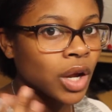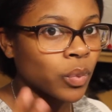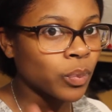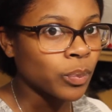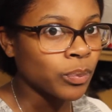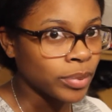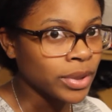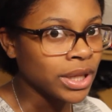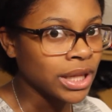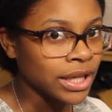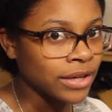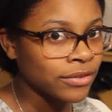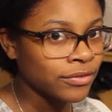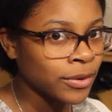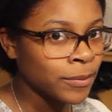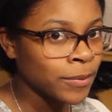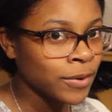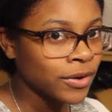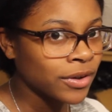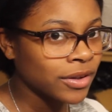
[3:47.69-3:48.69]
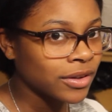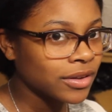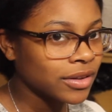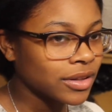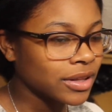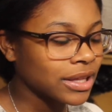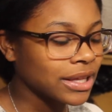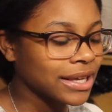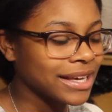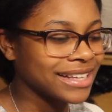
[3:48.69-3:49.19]
believable
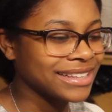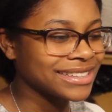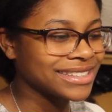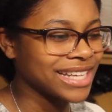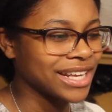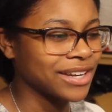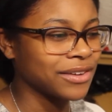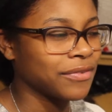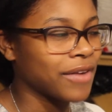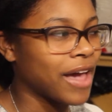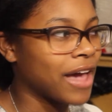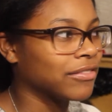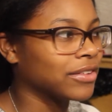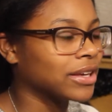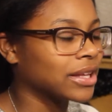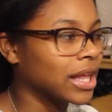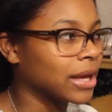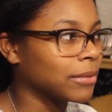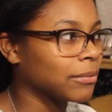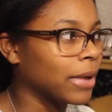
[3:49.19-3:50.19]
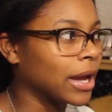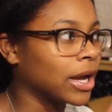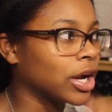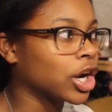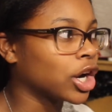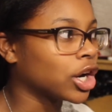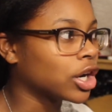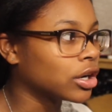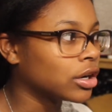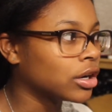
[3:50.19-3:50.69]
instead of having like
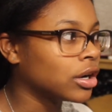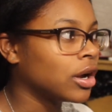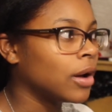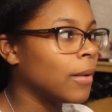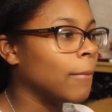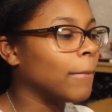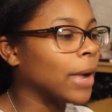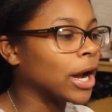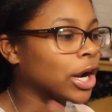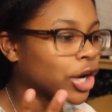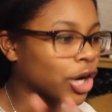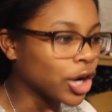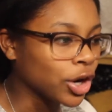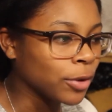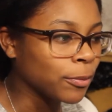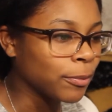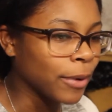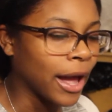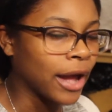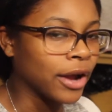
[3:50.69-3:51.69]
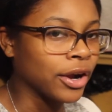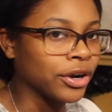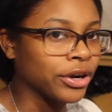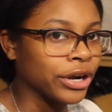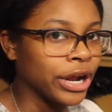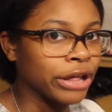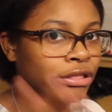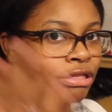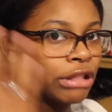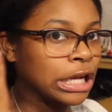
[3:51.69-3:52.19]
my curl pattern
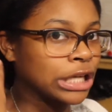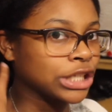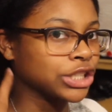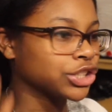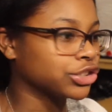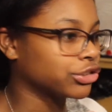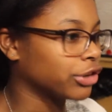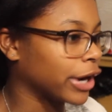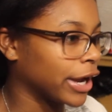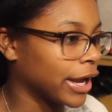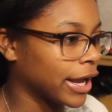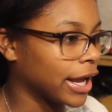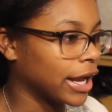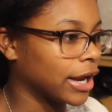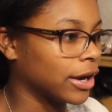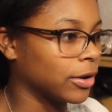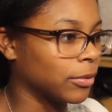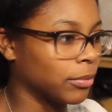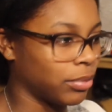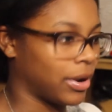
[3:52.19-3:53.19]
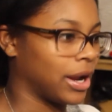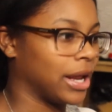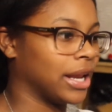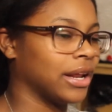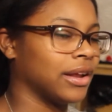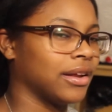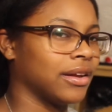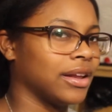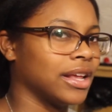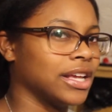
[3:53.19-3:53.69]
and then straight hair
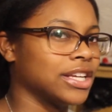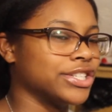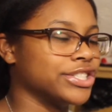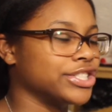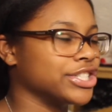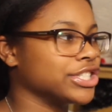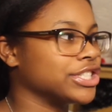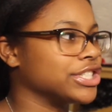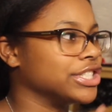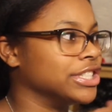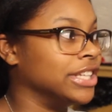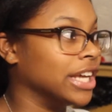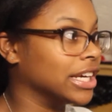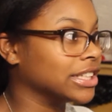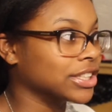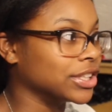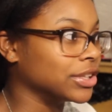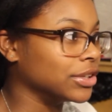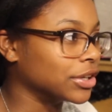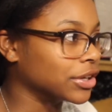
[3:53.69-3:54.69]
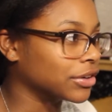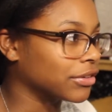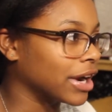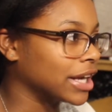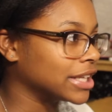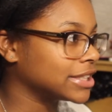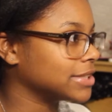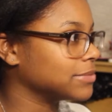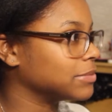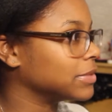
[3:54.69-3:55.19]
braided. It just doesn't look
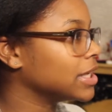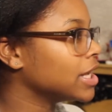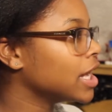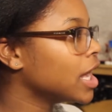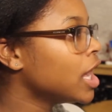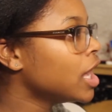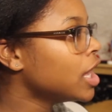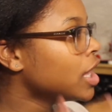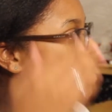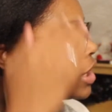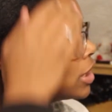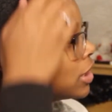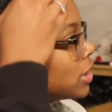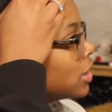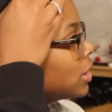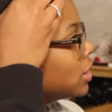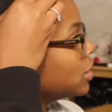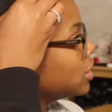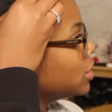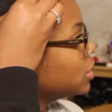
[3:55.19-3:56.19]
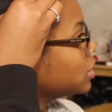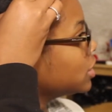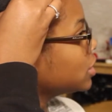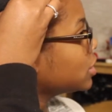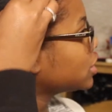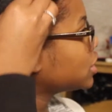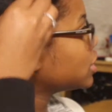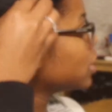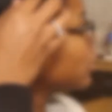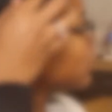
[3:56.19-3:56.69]
right to me.
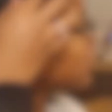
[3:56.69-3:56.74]
So